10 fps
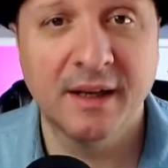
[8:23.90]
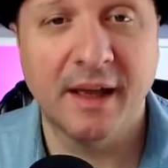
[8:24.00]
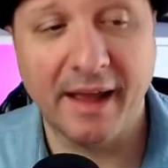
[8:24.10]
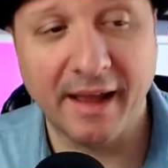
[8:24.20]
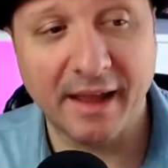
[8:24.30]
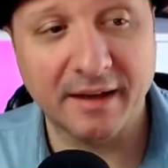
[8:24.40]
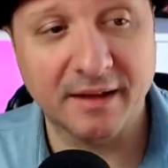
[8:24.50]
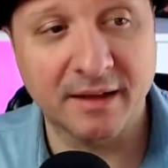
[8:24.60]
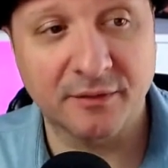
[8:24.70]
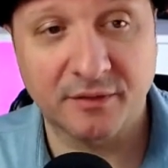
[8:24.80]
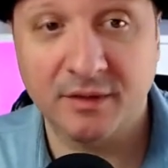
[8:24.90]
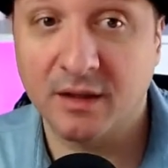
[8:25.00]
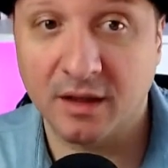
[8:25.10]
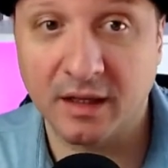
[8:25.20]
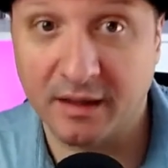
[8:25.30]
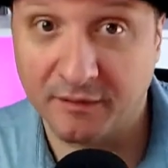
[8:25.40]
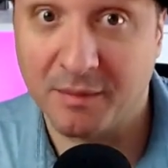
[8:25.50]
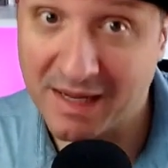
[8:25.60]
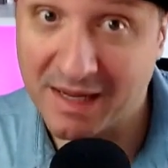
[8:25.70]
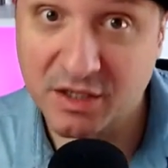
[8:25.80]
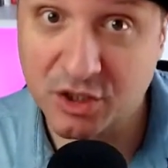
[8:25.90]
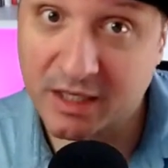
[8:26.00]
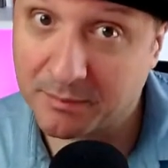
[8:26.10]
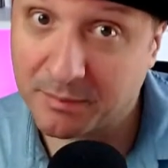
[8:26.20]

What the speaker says: And if the messaging